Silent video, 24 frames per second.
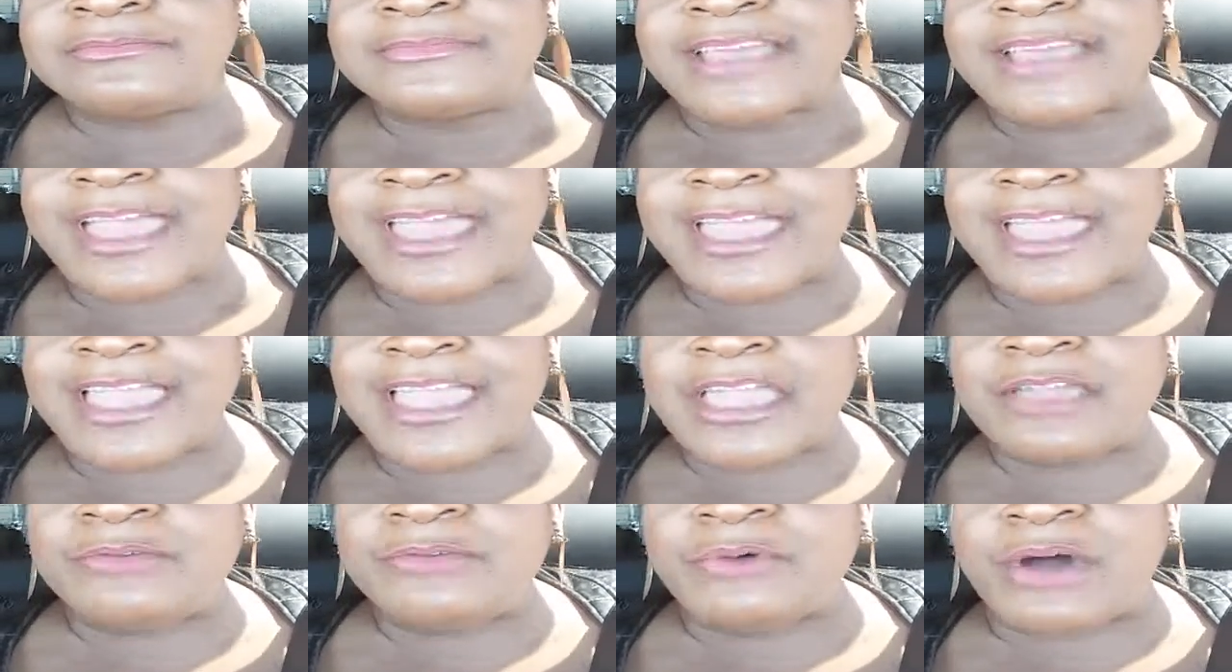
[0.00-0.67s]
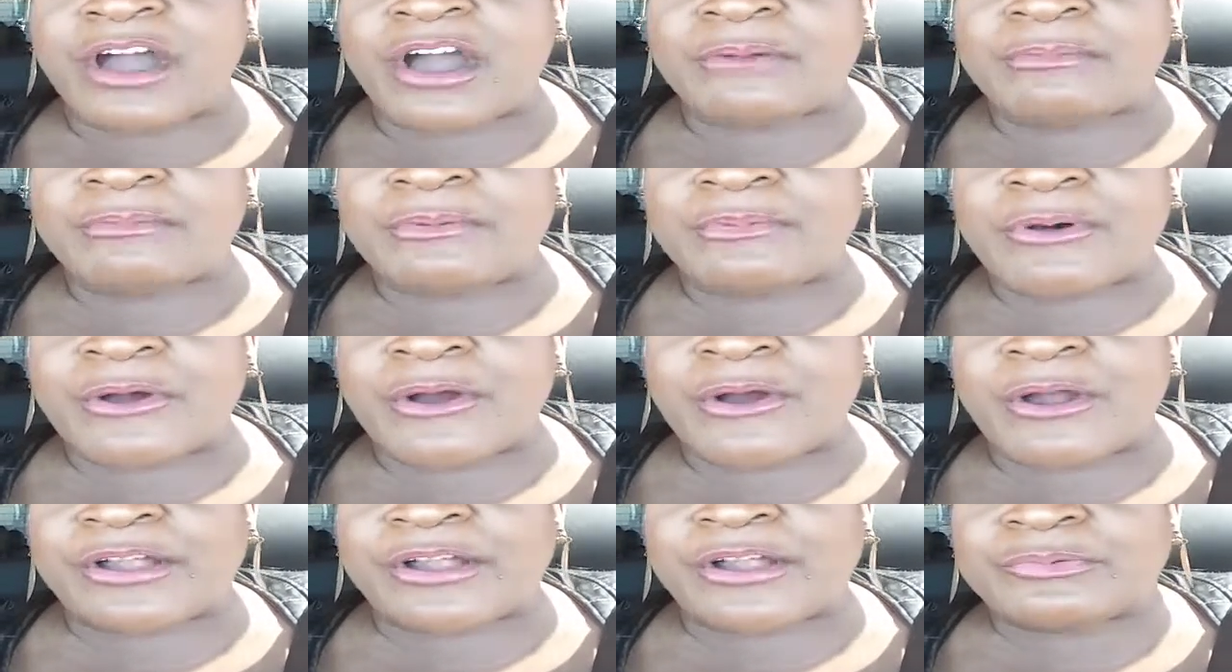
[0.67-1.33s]
Hey, welcome
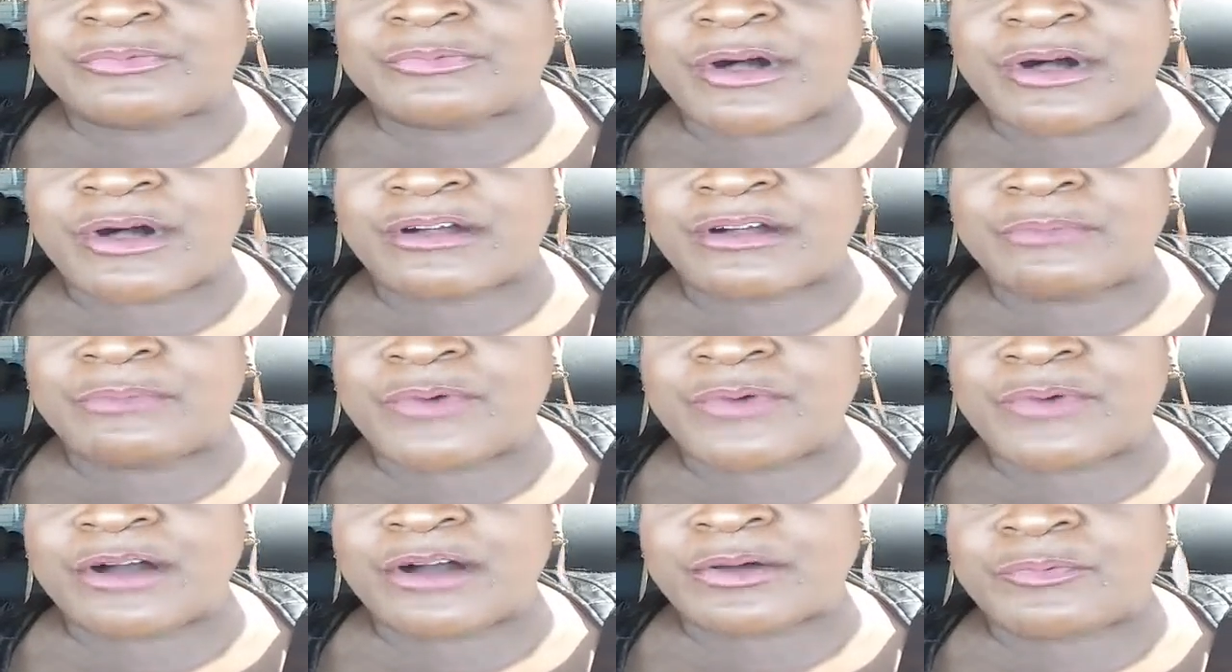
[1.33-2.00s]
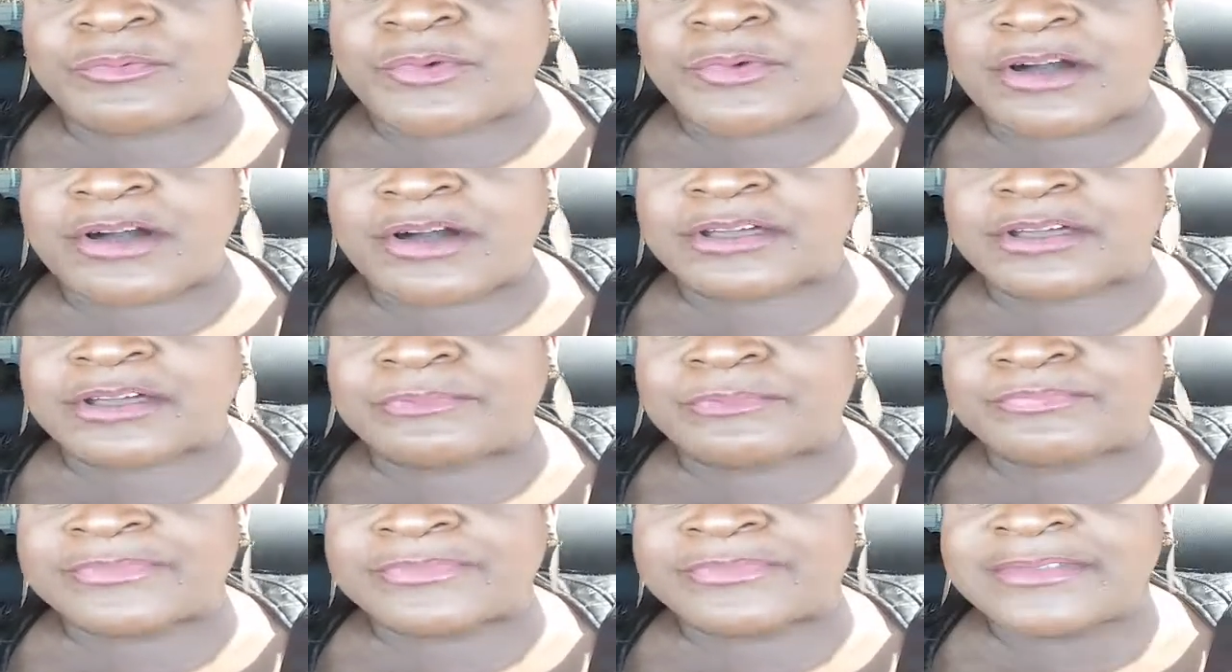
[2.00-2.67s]
aboard. Welcome.
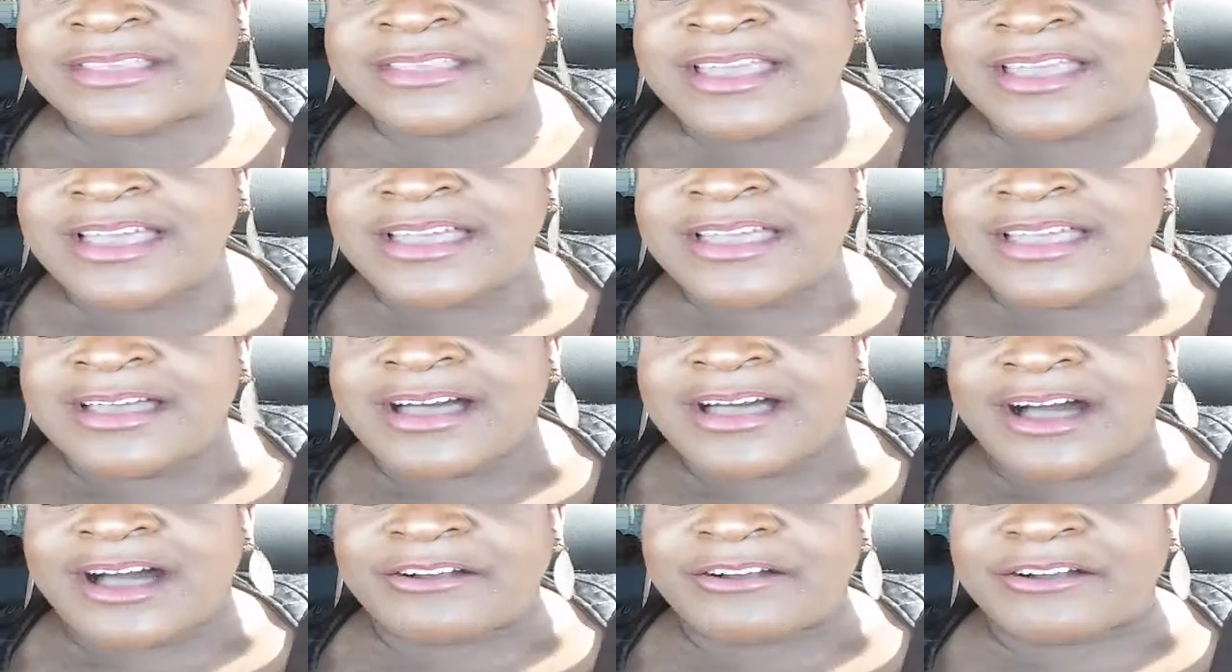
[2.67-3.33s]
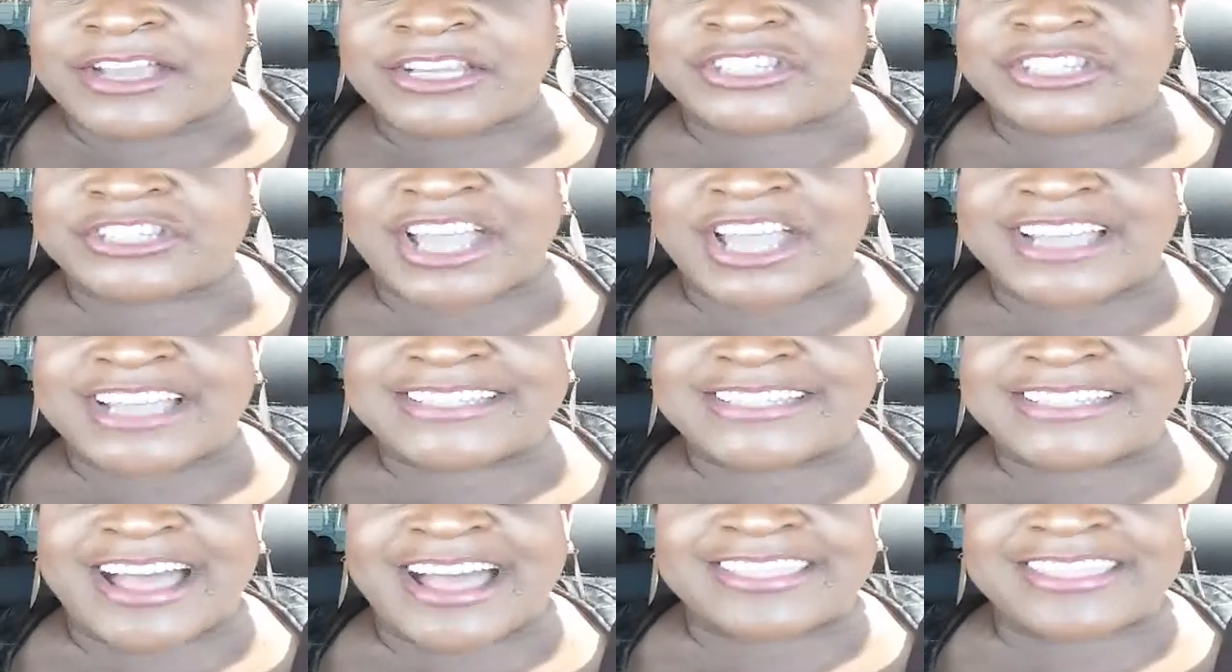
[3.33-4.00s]
All right,
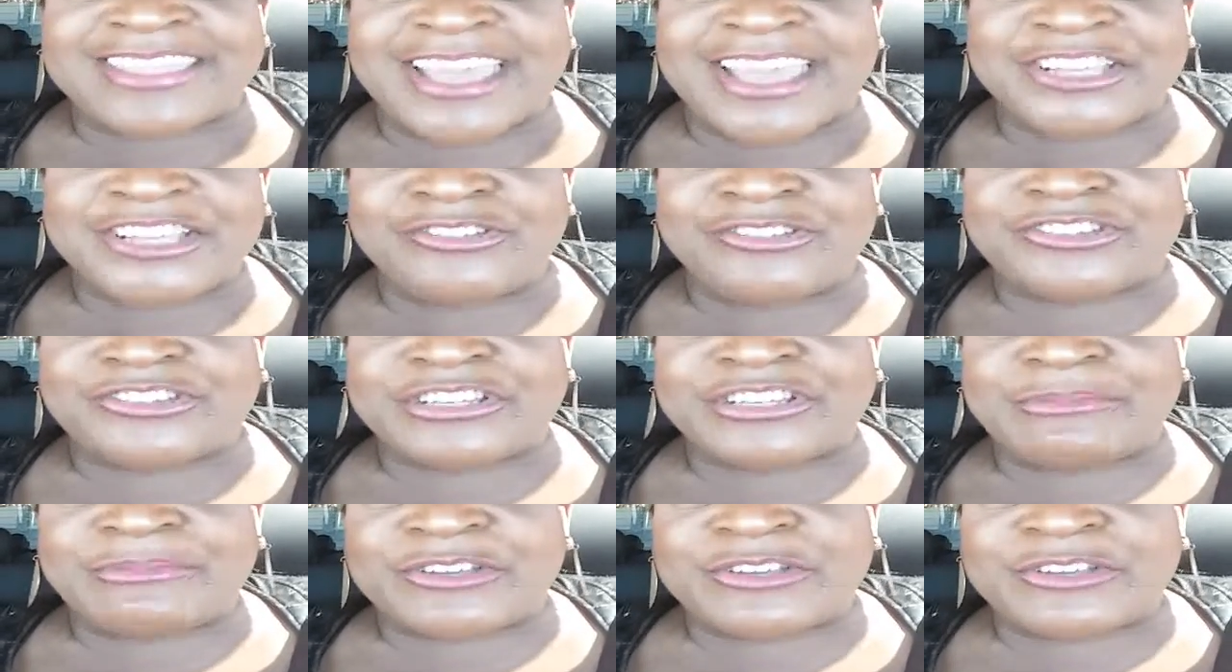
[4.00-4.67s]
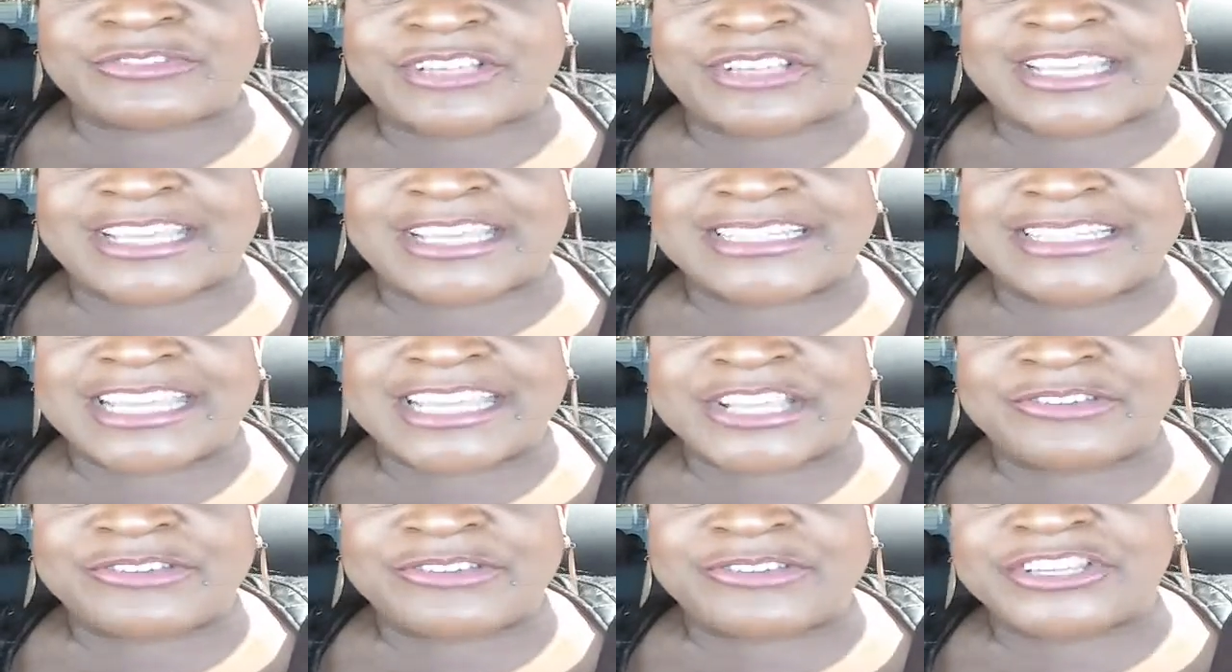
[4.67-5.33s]
Chi-Town, thank you so much for
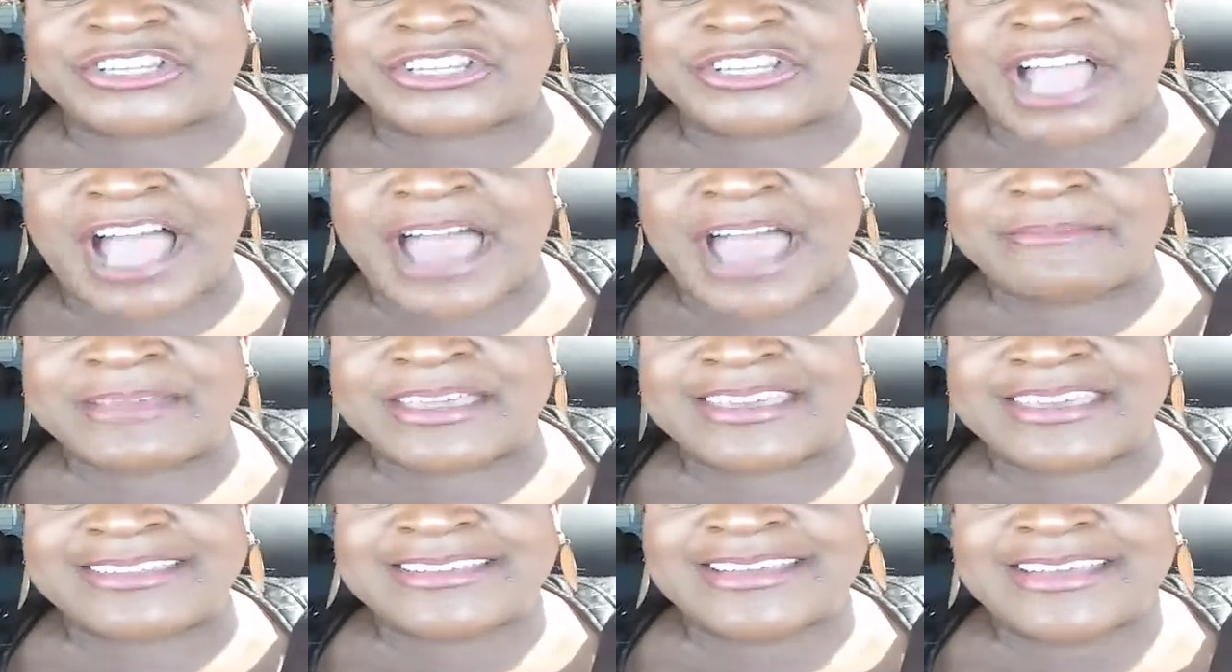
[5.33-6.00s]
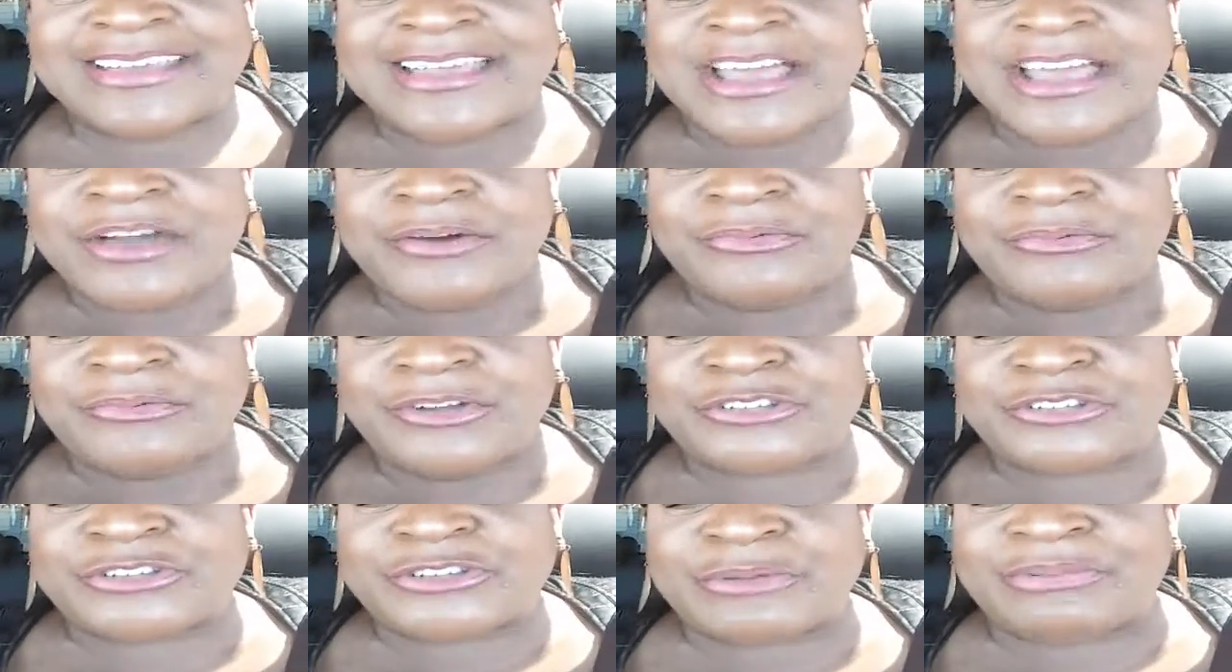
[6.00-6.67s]
continuing to chime in
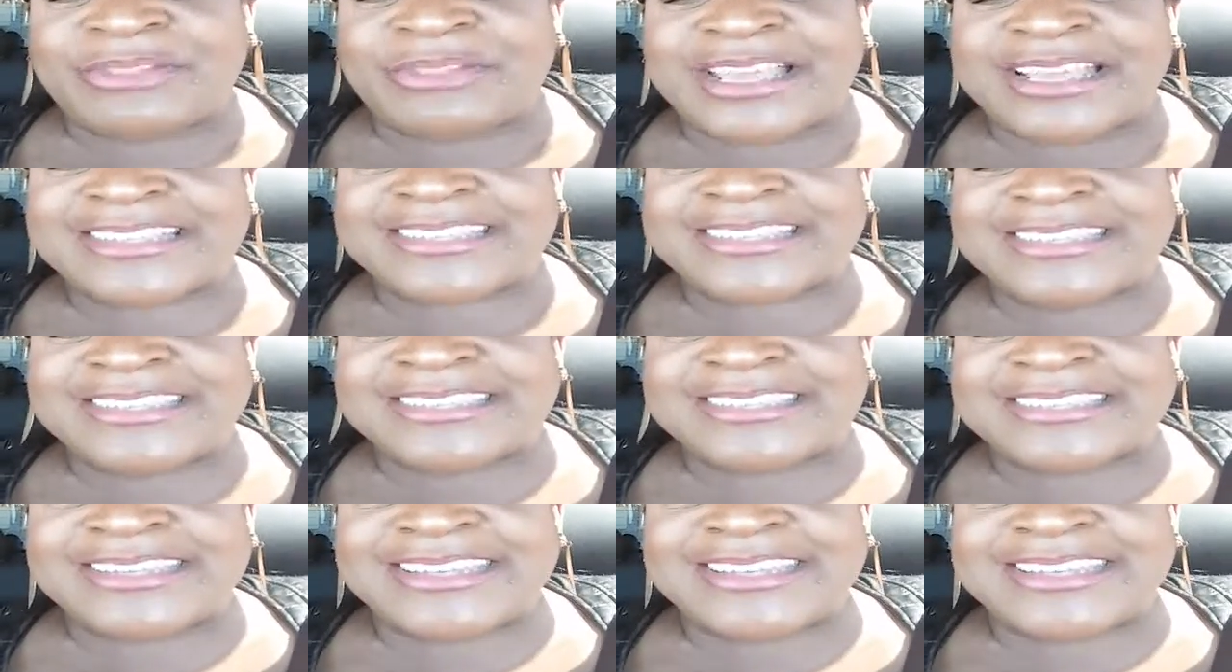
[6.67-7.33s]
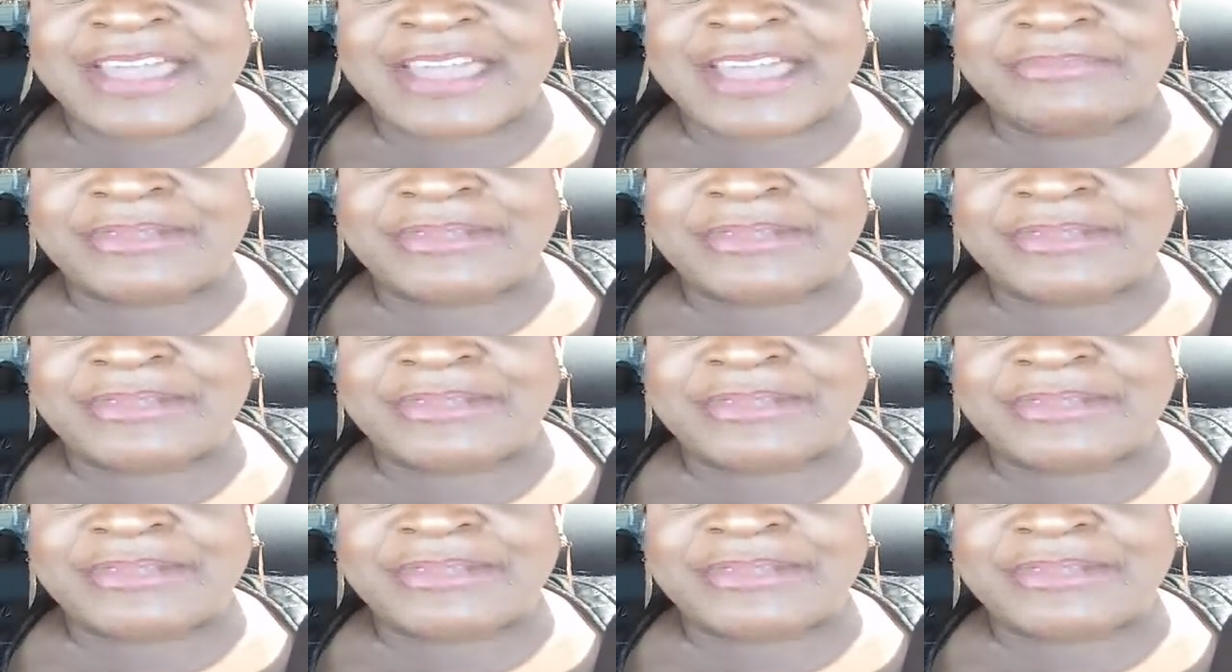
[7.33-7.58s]
with your blessings today.